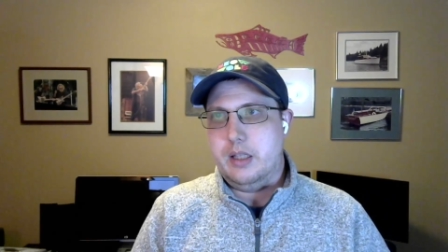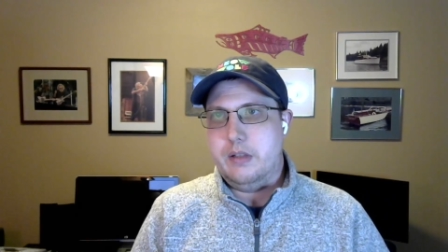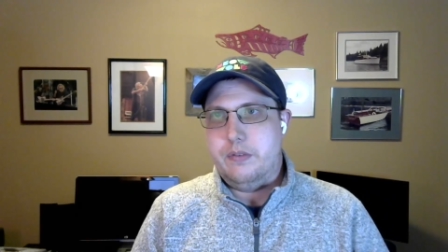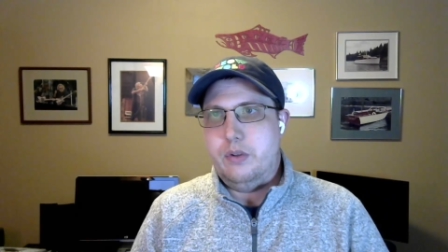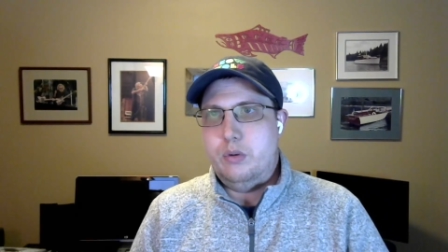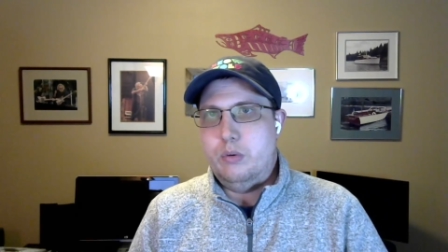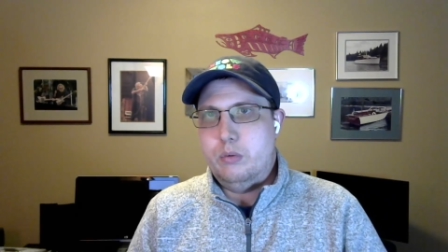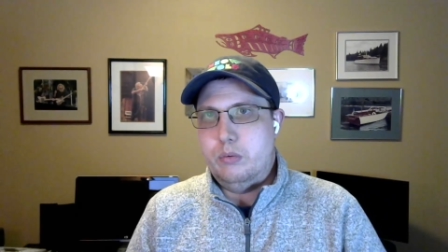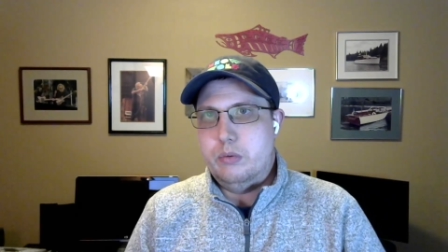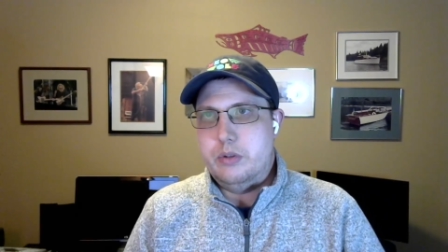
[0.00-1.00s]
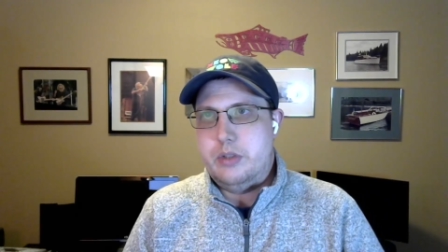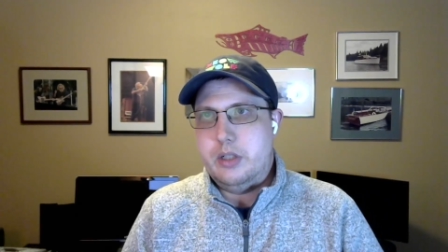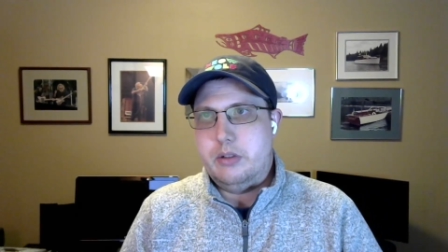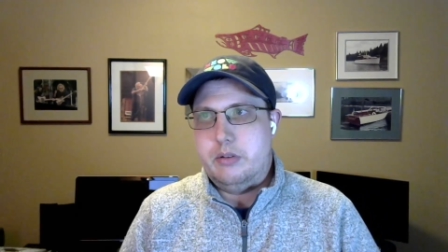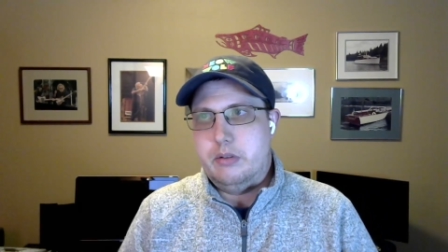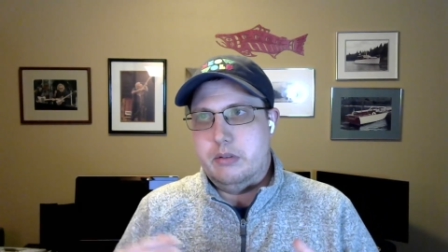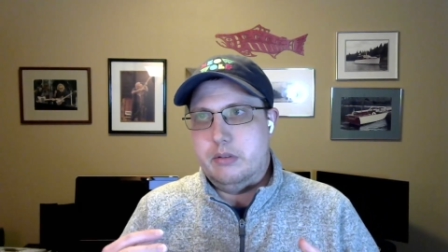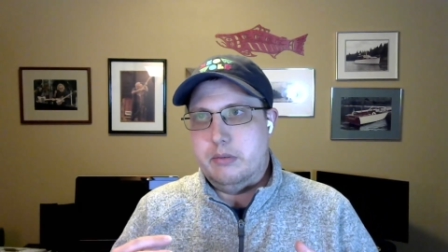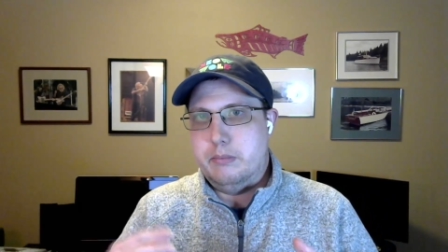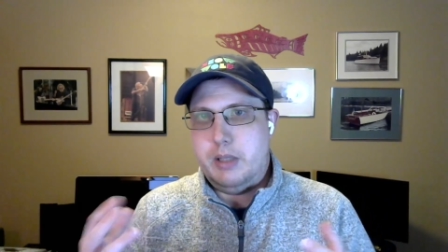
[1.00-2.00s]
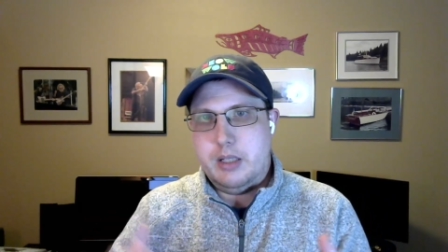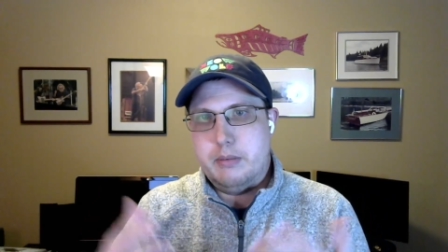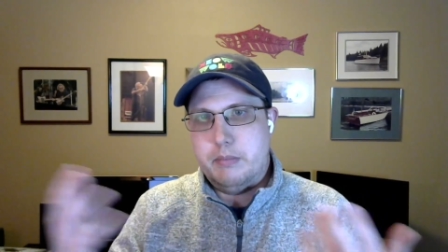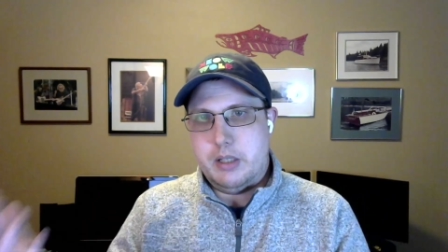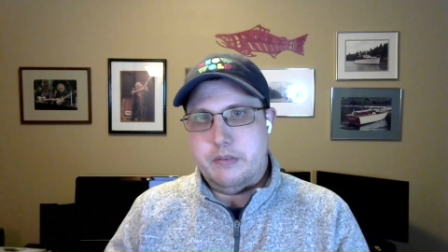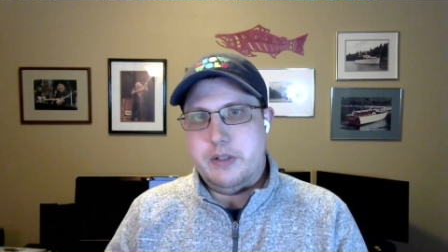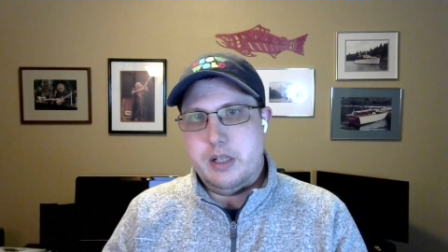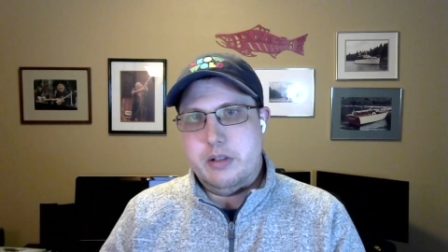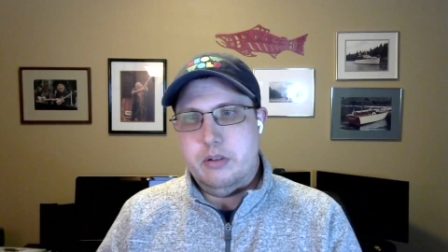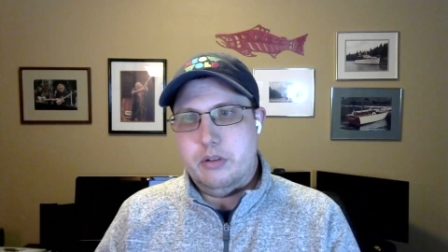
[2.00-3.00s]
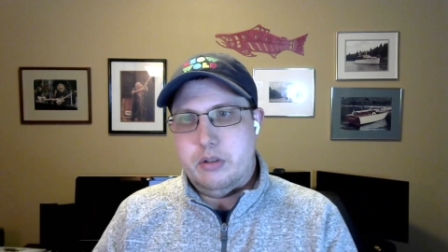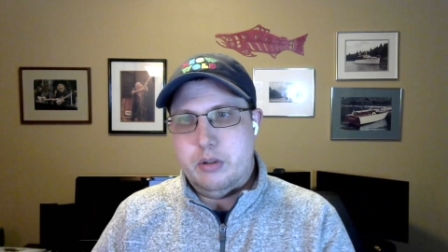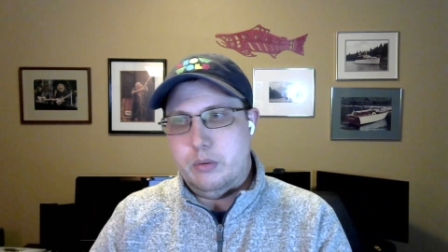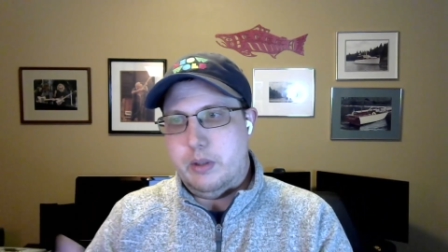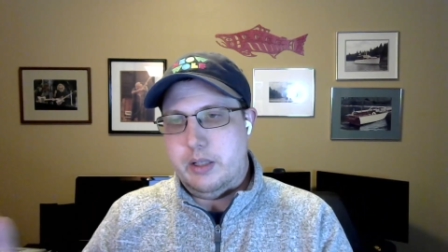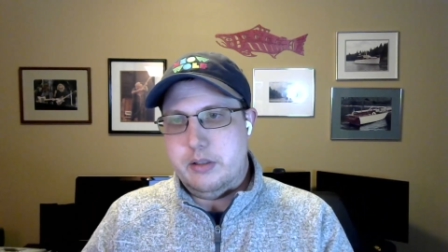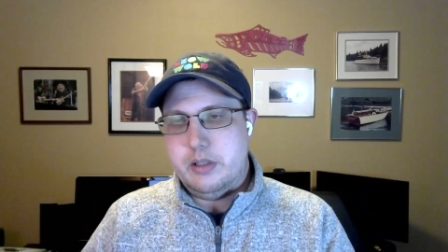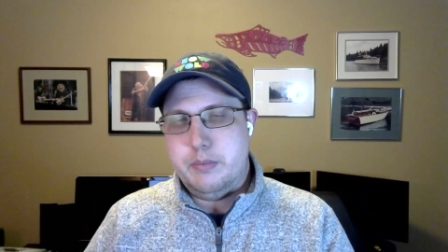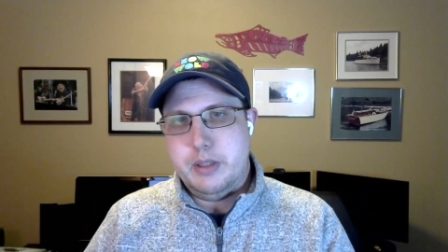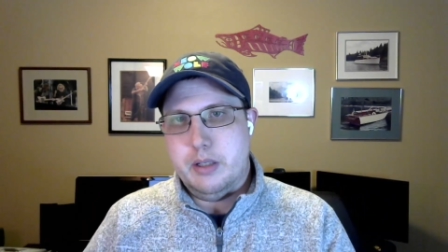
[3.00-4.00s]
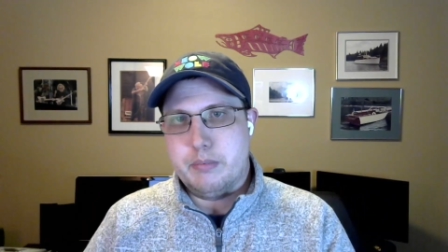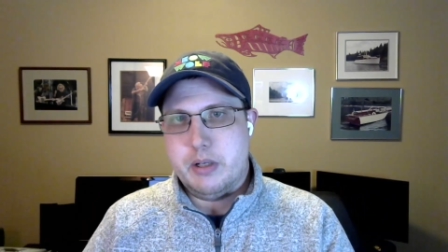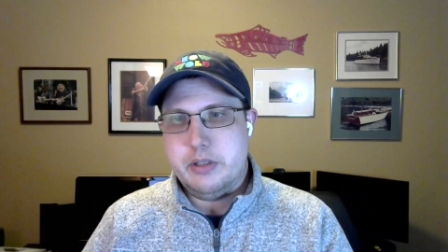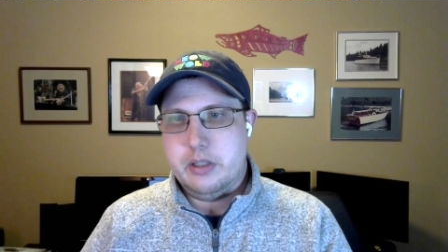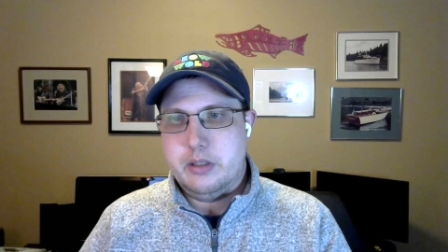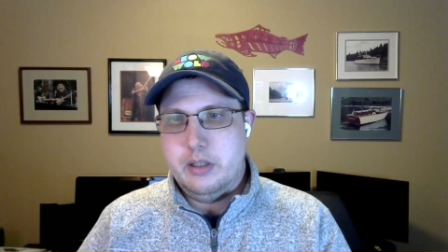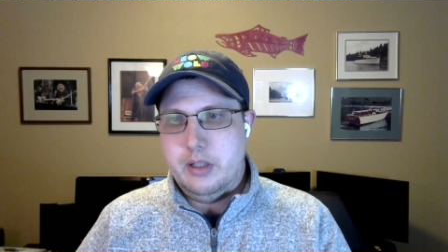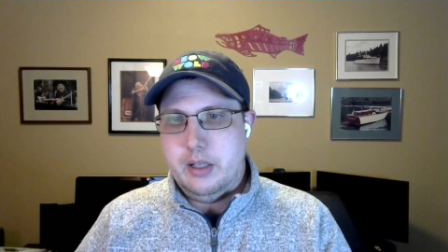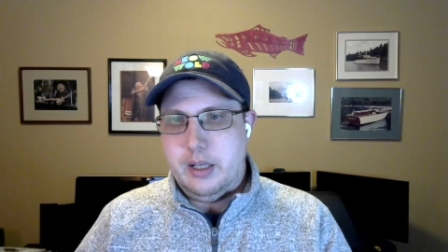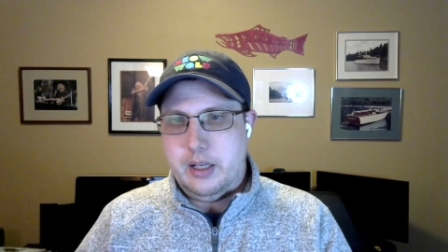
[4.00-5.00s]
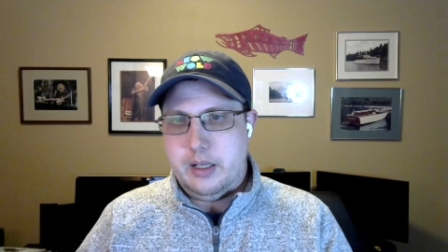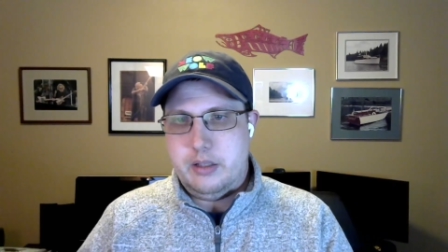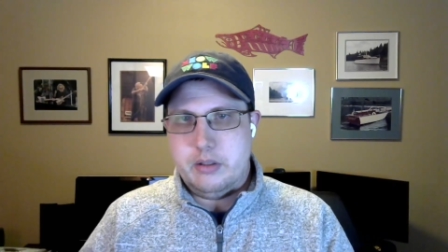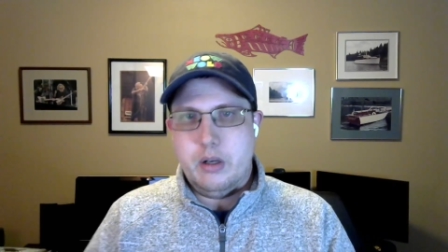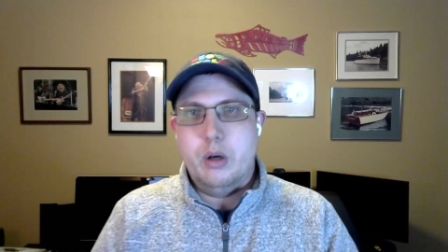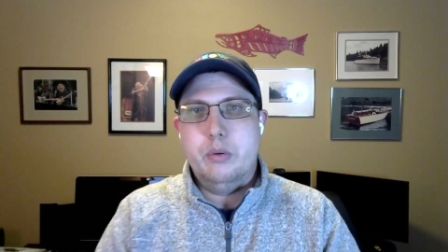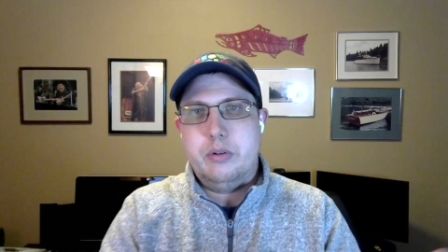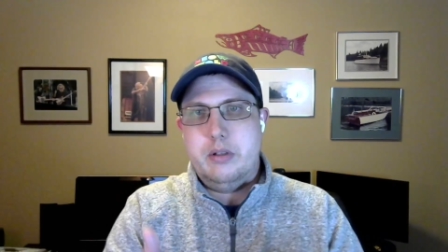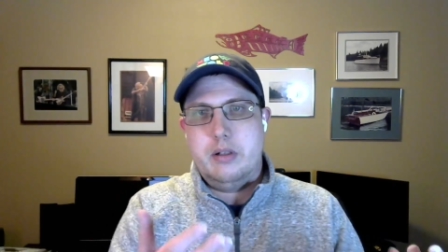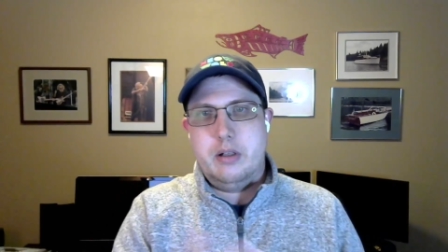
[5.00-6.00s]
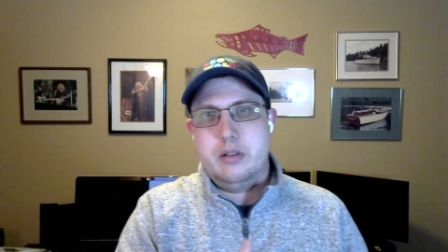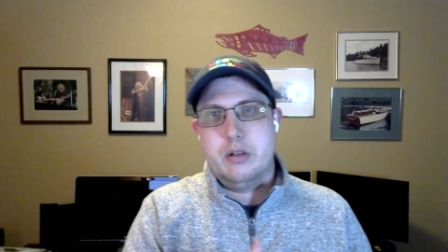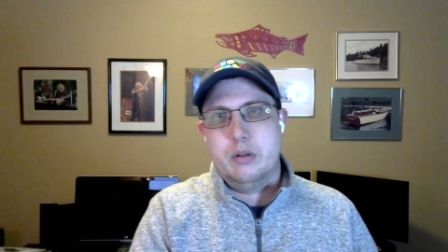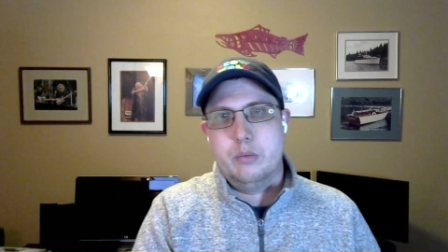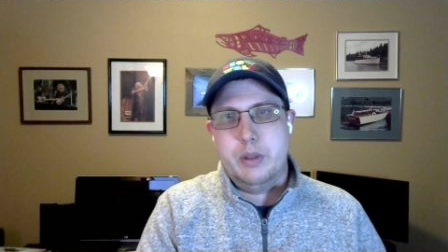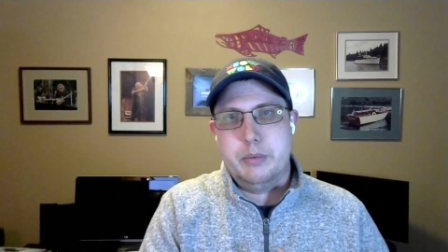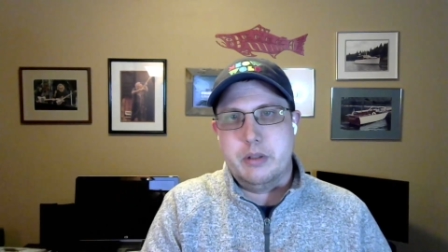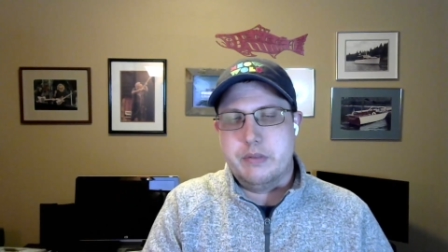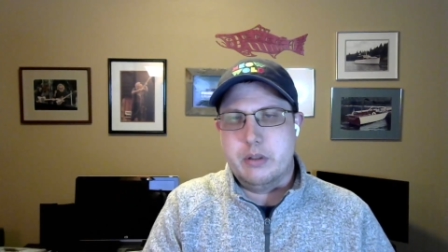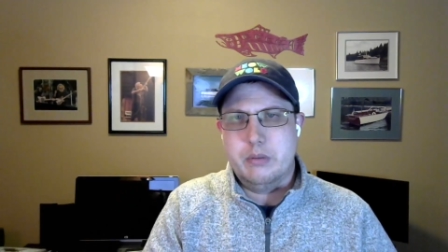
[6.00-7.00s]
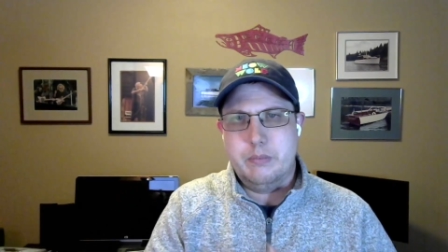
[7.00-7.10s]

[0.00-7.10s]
If you just make modifications to a GPL project and host it on your own web server.